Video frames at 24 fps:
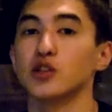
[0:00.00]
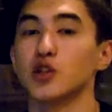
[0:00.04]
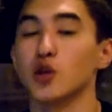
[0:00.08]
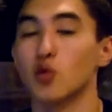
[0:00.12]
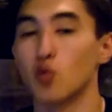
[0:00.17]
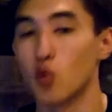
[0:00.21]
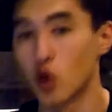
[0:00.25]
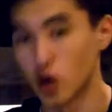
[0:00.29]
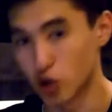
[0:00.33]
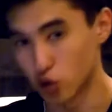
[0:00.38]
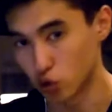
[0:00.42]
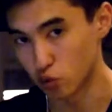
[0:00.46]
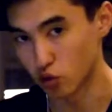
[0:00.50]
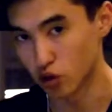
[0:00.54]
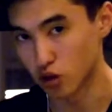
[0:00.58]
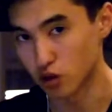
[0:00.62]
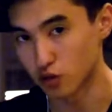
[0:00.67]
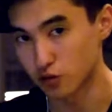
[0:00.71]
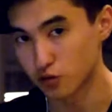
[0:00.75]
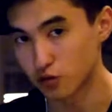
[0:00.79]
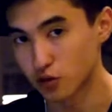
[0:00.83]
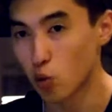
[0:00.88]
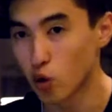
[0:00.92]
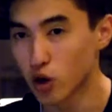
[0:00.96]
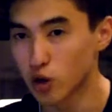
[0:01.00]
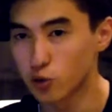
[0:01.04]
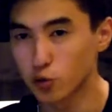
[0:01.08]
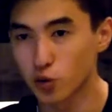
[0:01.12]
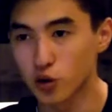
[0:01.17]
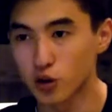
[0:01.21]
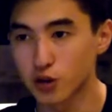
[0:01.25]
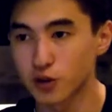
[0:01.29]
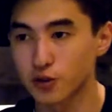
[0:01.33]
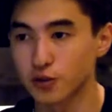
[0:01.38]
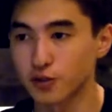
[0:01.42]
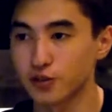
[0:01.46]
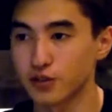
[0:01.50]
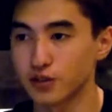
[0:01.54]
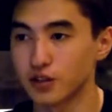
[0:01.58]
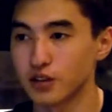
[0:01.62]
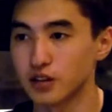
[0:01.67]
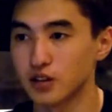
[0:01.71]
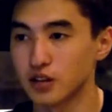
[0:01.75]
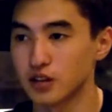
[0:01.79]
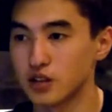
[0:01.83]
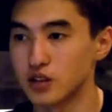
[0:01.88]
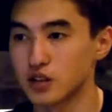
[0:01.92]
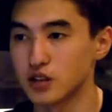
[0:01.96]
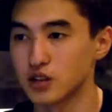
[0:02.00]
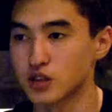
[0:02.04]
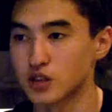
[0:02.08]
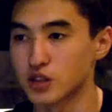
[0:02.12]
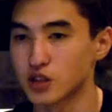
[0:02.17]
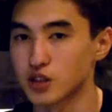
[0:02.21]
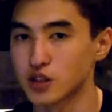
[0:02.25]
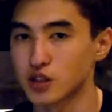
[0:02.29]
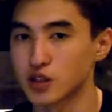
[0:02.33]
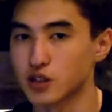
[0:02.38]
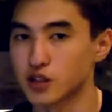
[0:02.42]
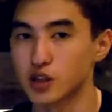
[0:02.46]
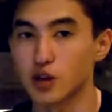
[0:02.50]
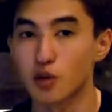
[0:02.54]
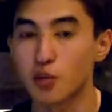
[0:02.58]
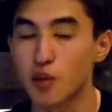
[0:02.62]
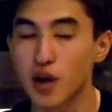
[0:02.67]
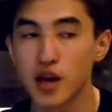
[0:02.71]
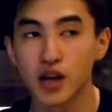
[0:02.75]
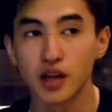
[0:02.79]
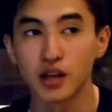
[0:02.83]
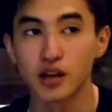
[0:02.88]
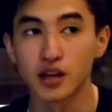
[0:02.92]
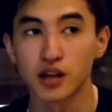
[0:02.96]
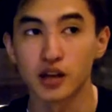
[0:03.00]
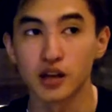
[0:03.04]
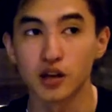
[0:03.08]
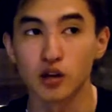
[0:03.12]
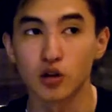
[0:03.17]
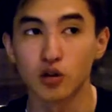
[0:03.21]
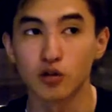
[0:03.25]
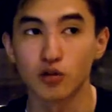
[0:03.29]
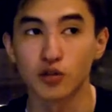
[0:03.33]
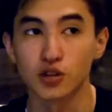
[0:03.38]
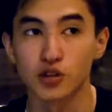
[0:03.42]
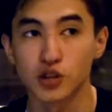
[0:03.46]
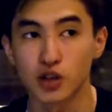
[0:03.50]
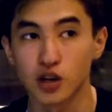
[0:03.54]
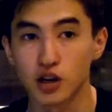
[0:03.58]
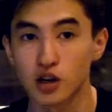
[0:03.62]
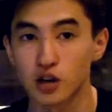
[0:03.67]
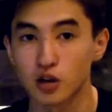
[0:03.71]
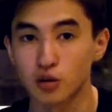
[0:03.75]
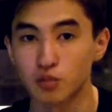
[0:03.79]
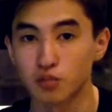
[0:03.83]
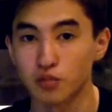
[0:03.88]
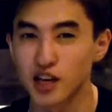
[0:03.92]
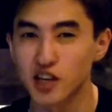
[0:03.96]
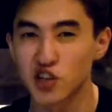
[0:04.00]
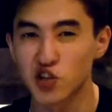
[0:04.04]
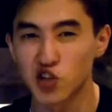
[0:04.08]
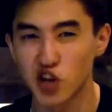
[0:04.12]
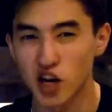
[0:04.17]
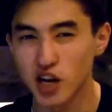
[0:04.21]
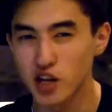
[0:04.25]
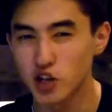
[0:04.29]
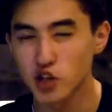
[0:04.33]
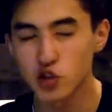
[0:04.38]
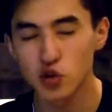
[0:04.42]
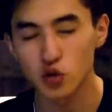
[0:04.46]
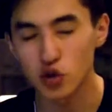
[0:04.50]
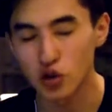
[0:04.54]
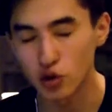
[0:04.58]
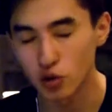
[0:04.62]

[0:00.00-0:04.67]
the white dwarf. White dwarf is the remaining of a star. It shines